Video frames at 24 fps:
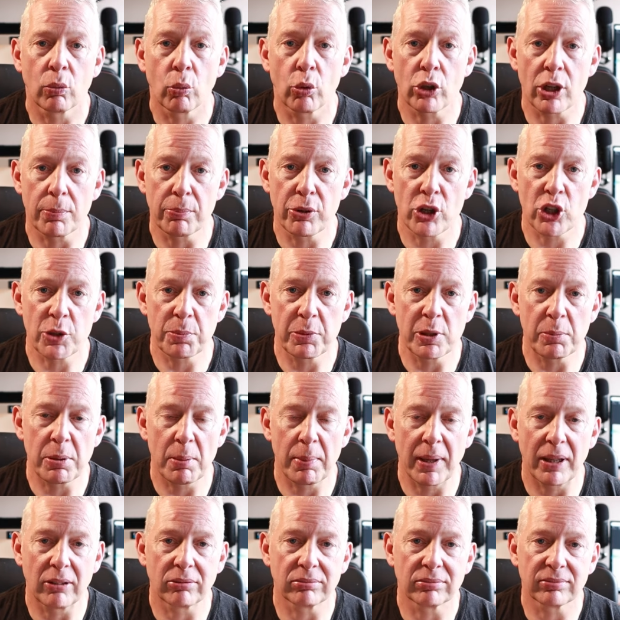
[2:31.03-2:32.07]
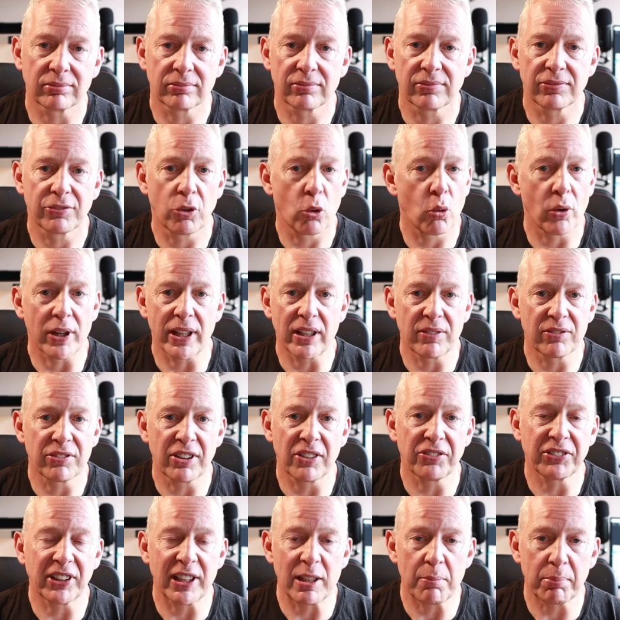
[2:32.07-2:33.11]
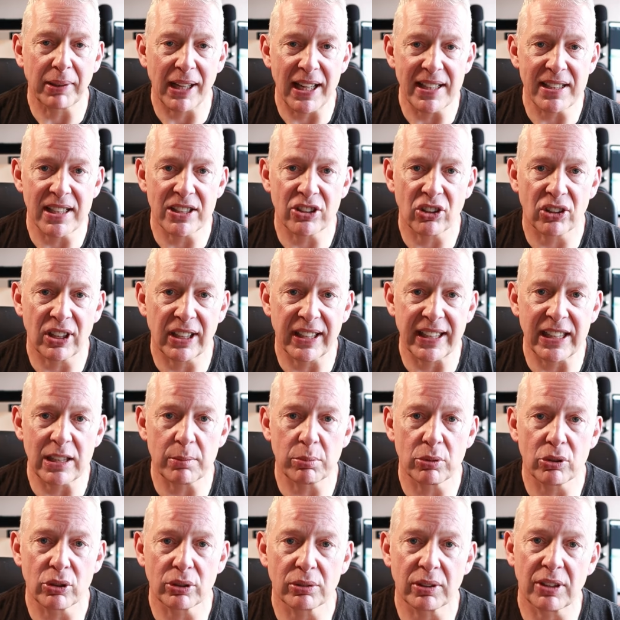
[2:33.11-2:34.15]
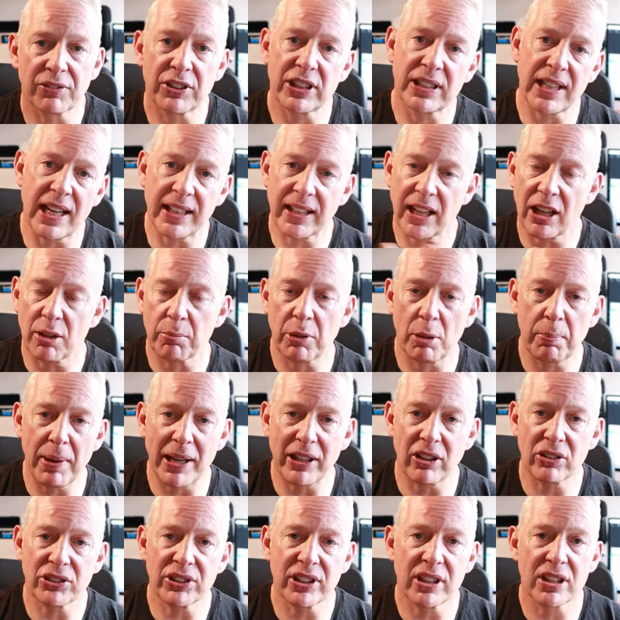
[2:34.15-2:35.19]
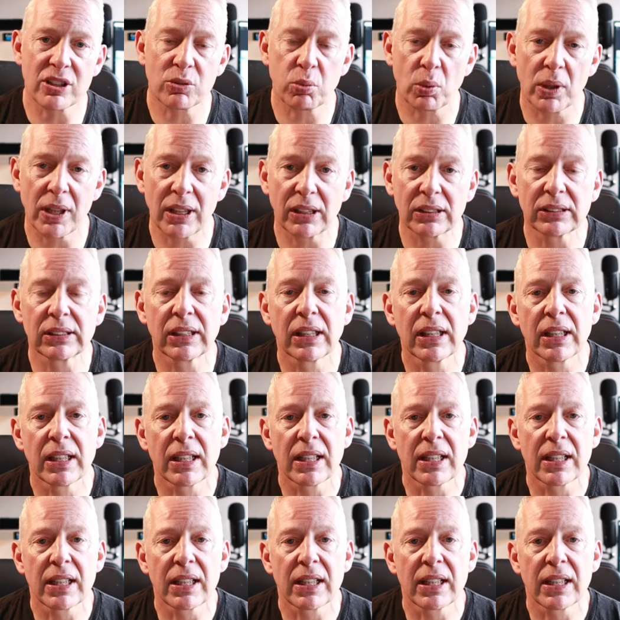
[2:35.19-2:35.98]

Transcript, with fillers: would have pushed me up about 14, 15 places on the leaderboard if you take out my penalty as well.